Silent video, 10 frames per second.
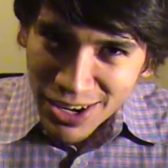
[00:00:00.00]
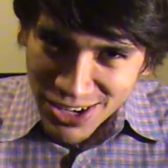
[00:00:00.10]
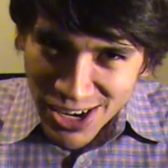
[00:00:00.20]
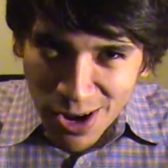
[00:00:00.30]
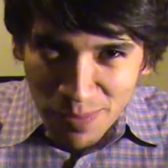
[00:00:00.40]

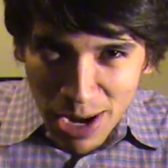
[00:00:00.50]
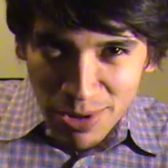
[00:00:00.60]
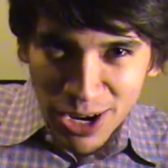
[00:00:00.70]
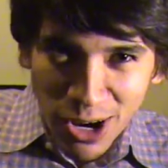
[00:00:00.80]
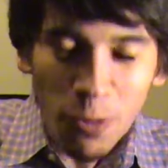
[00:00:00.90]
Yeah, baby
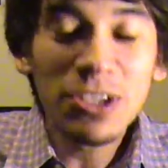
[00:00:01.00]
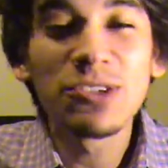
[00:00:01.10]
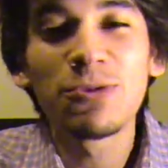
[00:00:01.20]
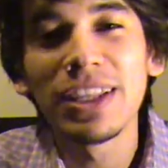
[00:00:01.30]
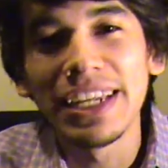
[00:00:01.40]
girl, we just
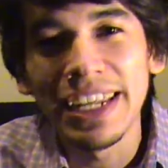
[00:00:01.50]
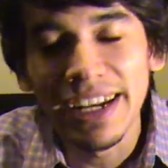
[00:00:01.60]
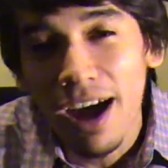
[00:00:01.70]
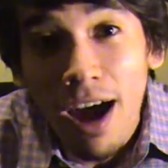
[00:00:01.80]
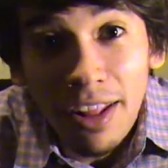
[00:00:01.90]
really needed a
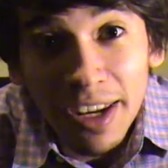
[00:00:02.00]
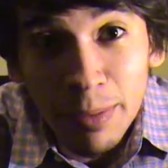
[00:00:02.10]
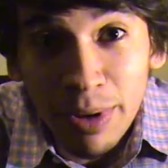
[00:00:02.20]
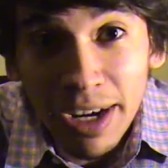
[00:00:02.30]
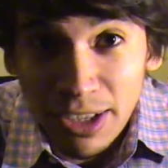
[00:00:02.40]
holiday
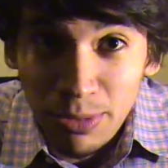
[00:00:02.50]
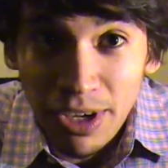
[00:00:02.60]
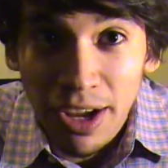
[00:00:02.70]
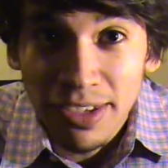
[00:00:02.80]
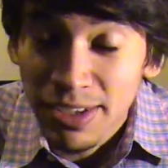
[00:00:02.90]
break, to be honest.